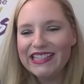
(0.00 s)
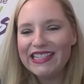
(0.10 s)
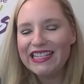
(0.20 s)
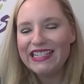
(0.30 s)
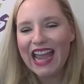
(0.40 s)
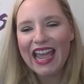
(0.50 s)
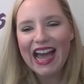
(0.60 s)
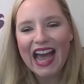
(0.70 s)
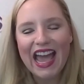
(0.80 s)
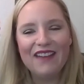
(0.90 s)

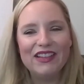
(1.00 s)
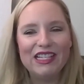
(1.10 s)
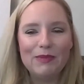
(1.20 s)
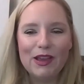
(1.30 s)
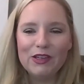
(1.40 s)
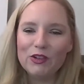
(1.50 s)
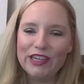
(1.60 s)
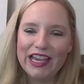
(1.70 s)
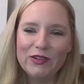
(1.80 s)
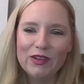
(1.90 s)
Today, I have a special
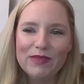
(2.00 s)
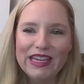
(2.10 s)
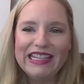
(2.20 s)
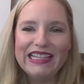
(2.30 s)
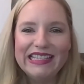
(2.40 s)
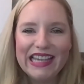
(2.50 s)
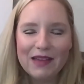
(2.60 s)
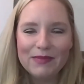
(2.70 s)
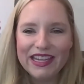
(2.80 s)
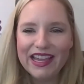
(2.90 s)
guest with me,
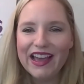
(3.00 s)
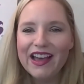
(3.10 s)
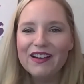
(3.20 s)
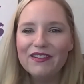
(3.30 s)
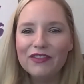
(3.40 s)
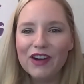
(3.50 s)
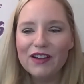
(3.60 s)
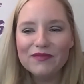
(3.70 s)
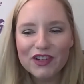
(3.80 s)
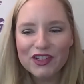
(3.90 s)
Debbie
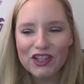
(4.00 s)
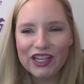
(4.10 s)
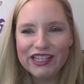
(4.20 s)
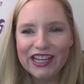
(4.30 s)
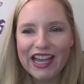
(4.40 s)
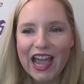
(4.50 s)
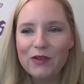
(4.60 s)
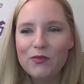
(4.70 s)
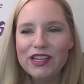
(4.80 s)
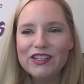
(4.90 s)
from Virginia,
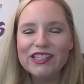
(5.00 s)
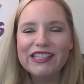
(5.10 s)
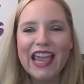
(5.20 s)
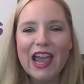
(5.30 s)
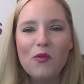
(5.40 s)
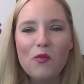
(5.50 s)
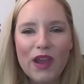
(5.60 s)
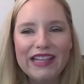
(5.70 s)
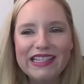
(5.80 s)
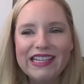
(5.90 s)
and we just can't
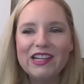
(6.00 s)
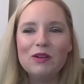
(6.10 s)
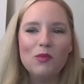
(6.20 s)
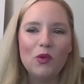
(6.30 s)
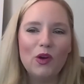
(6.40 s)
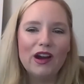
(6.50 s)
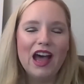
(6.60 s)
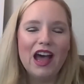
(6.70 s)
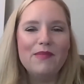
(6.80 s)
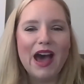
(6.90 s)
wait to hear more
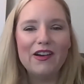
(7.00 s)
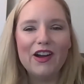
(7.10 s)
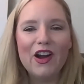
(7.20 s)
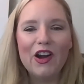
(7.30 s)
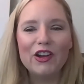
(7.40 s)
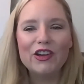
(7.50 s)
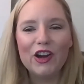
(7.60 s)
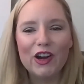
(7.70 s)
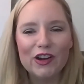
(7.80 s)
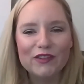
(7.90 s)
about her
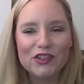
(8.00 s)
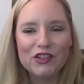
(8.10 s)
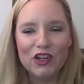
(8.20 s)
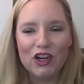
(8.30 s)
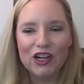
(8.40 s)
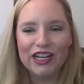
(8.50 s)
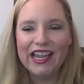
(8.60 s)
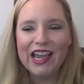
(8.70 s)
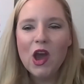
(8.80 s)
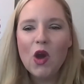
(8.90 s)
Curves
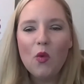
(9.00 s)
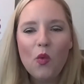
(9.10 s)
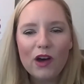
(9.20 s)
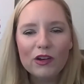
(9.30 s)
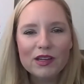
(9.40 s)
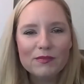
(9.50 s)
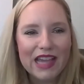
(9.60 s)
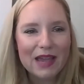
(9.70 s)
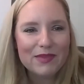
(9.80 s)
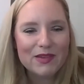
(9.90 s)
journey. Welcome,
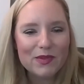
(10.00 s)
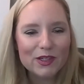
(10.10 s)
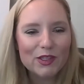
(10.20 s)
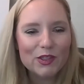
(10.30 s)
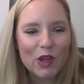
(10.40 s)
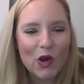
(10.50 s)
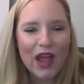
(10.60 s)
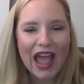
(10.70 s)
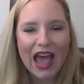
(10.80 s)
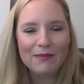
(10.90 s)
Debbie. We're
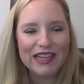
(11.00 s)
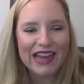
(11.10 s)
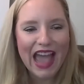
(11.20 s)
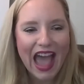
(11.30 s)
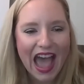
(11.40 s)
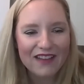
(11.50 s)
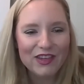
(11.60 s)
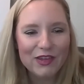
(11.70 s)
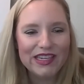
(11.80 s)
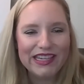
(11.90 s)
so happy to
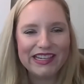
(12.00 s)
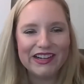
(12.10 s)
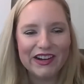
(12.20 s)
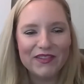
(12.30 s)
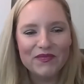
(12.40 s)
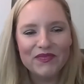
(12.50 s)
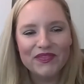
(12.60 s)
have you here.